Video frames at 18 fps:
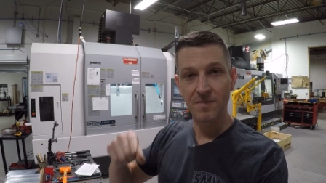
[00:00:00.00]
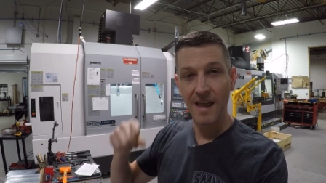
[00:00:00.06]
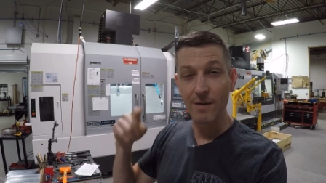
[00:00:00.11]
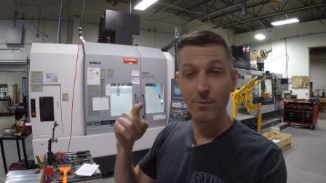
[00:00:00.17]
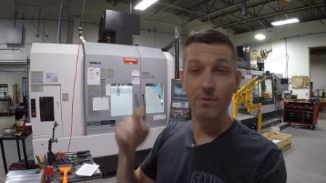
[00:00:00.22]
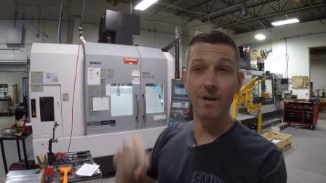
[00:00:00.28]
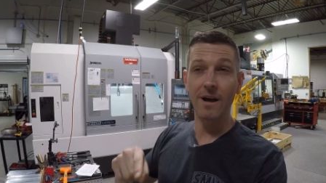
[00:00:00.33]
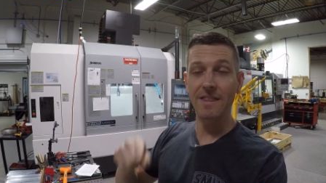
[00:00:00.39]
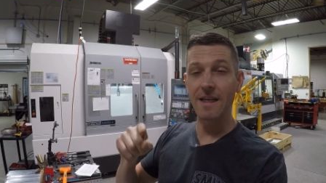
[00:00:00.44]
And
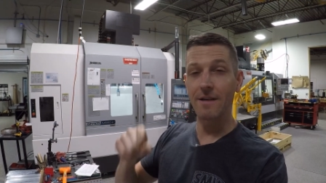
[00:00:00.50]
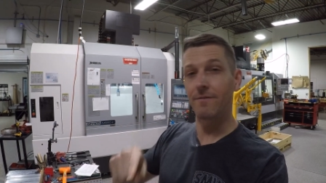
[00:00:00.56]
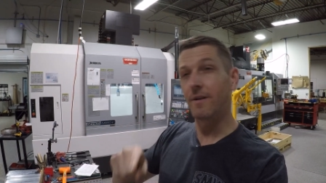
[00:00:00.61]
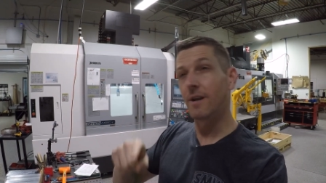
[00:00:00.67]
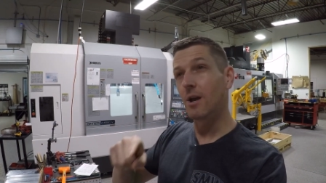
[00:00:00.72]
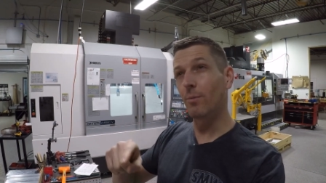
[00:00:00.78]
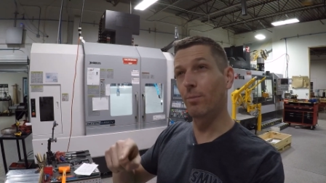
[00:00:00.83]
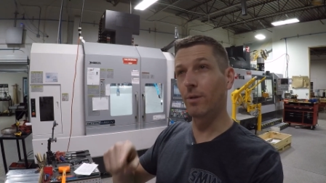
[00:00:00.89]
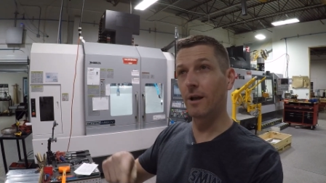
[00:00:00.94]
we've got that
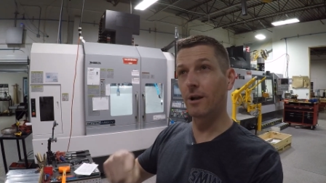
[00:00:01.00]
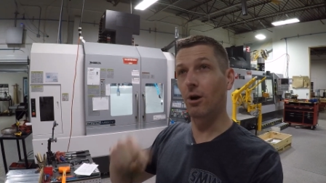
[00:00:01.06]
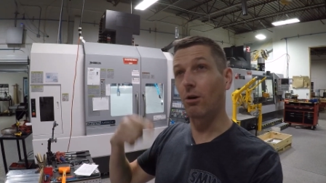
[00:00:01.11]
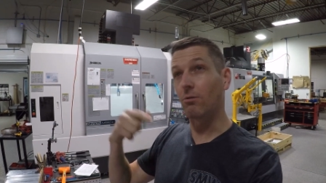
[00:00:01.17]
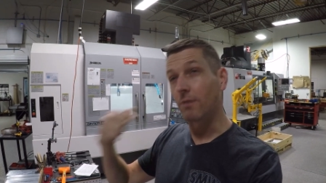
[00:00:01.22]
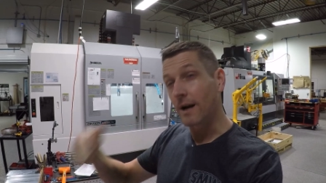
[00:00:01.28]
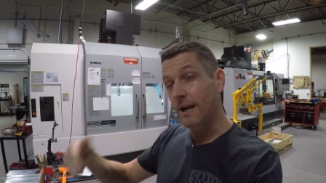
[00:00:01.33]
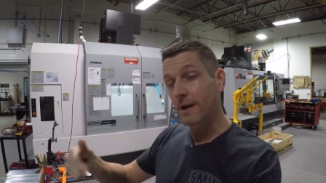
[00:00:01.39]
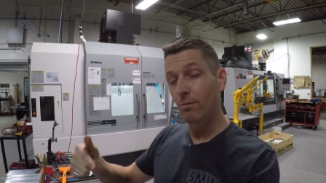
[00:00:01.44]
video plan
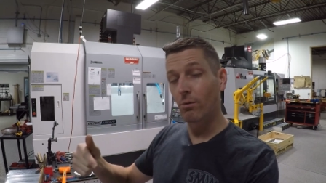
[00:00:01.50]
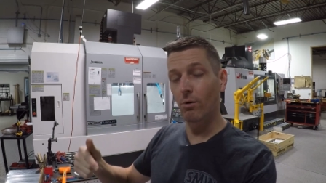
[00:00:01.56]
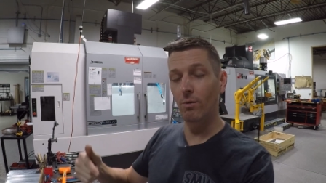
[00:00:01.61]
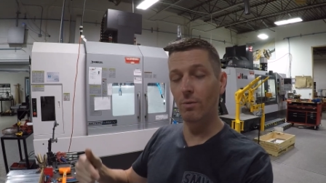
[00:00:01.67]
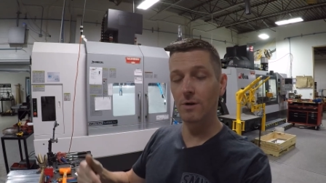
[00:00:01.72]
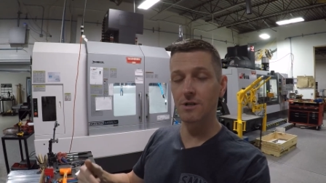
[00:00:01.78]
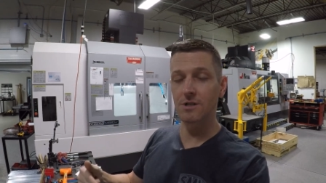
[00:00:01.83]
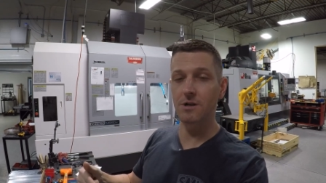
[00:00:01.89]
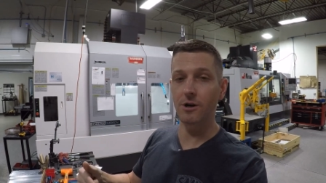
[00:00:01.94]
already where we're
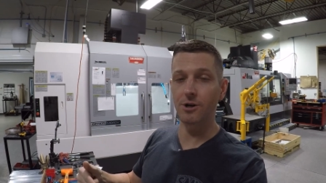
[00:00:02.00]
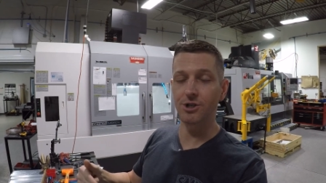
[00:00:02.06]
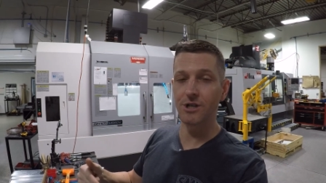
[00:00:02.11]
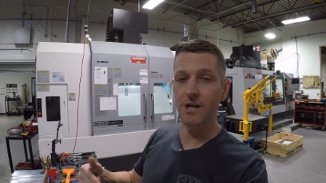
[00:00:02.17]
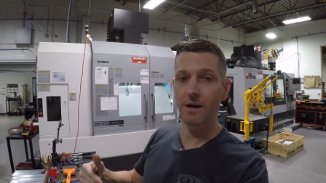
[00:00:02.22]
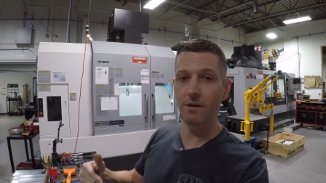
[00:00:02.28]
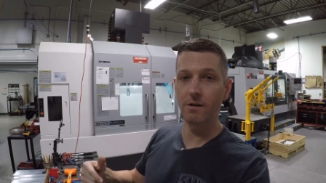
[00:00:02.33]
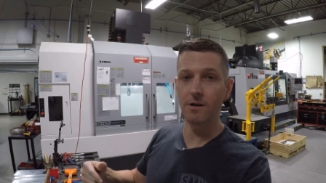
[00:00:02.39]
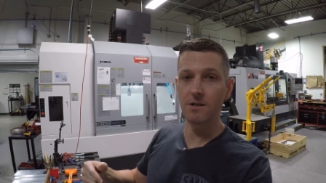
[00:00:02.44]
gonna start
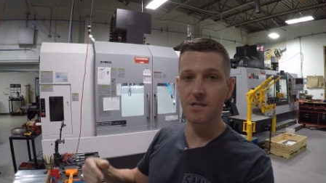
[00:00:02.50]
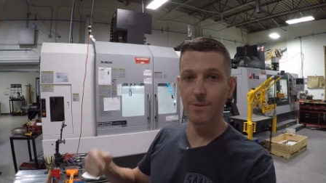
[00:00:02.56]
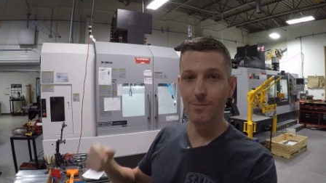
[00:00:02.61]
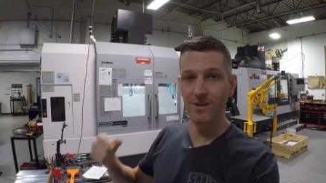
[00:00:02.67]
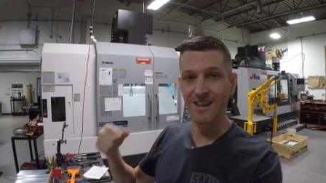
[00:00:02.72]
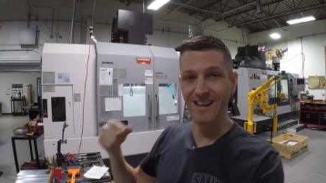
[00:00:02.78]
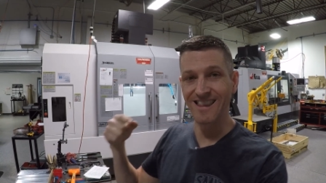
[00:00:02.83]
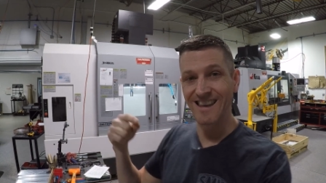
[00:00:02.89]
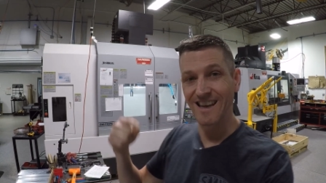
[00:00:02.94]
sharing some of
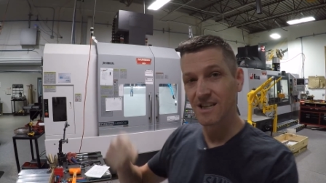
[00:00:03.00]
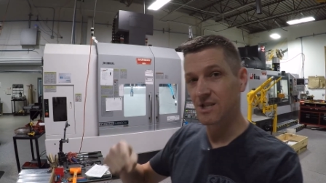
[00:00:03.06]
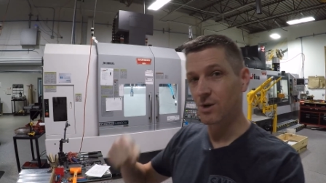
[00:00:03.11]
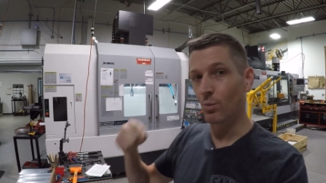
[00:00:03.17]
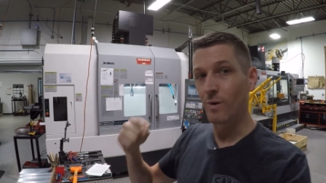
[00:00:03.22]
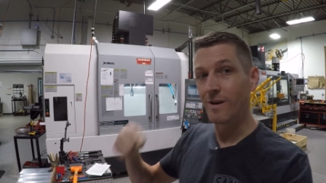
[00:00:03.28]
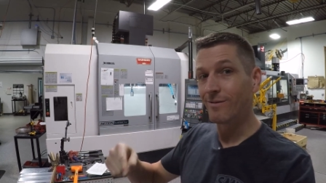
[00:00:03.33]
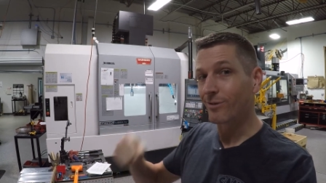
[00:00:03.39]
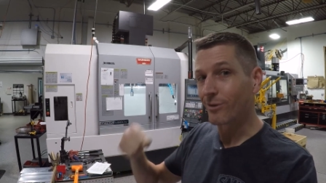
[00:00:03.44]
the things that
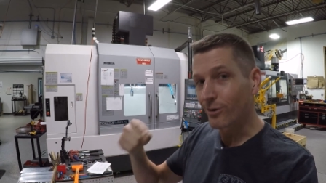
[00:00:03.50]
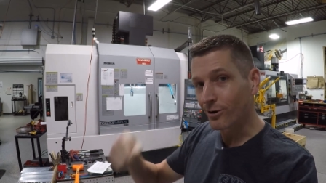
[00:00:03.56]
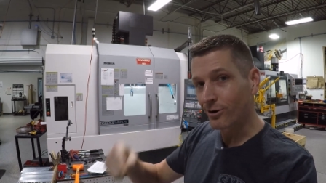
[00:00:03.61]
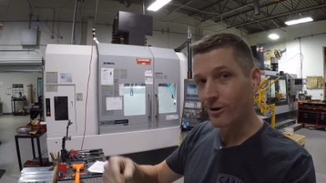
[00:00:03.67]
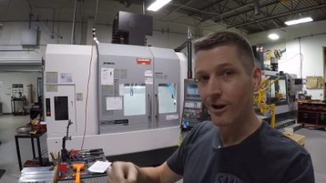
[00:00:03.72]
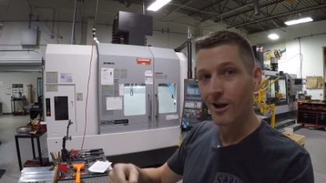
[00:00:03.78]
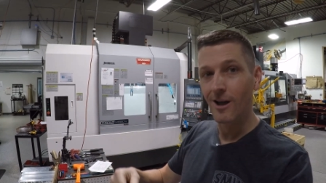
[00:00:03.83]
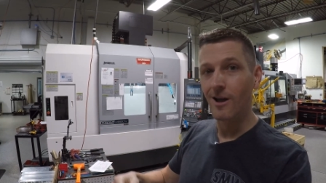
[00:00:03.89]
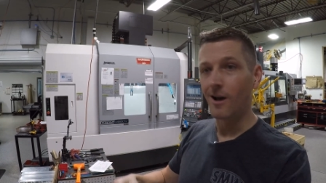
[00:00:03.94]
we've learned
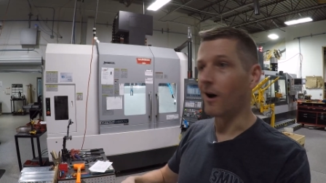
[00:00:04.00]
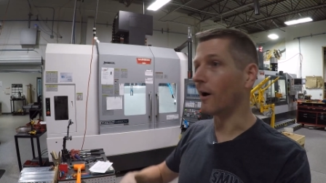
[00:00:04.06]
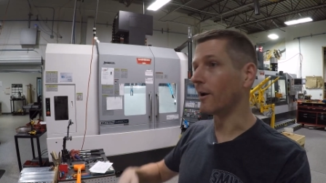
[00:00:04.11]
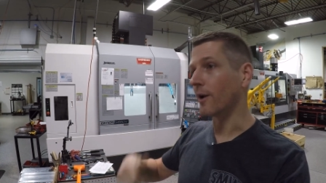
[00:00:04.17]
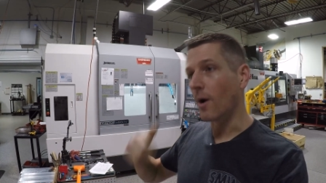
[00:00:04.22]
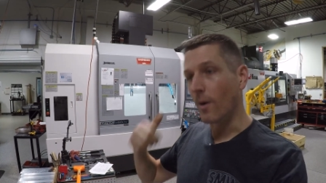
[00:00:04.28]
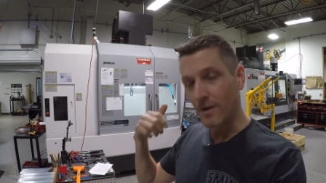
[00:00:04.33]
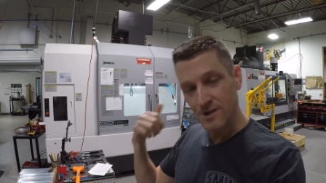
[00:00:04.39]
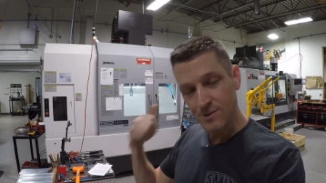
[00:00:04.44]
on
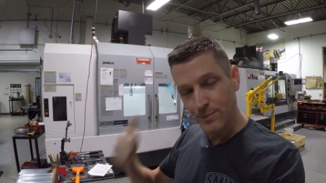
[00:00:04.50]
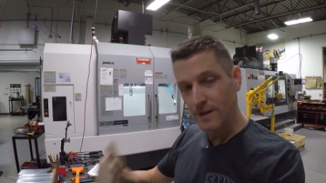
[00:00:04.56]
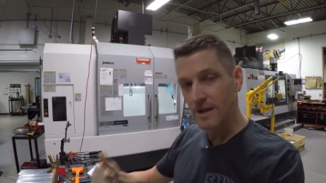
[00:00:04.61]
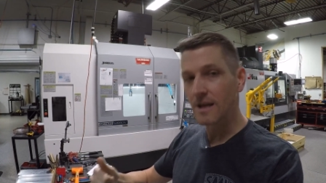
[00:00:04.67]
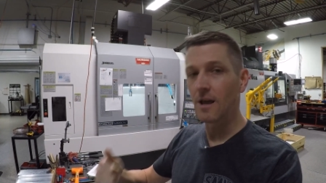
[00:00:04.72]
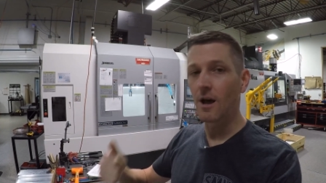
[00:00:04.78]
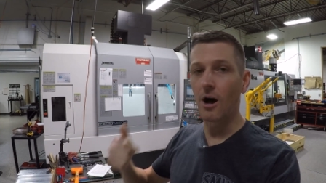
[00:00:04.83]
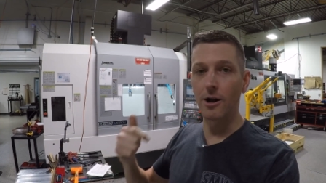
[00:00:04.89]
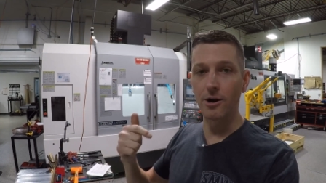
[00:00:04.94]

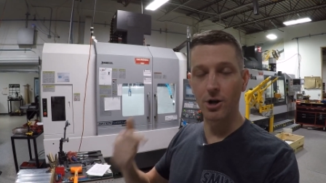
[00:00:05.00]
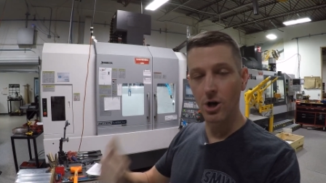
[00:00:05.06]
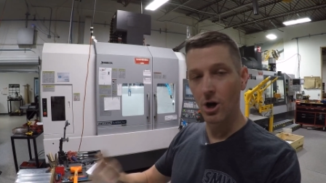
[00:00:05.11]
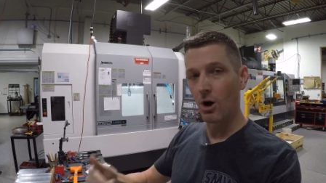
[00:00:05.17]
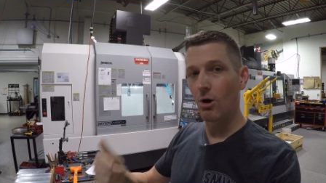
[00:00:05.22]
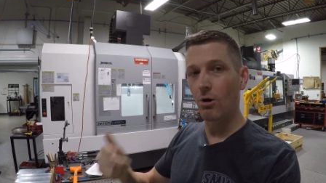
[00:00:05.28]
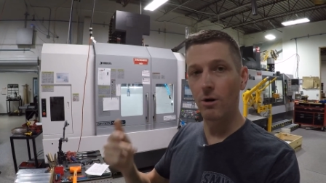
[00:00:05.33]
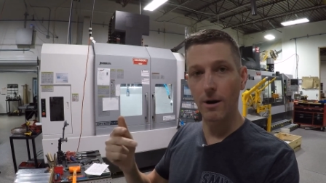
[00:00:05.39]
OSP, on code,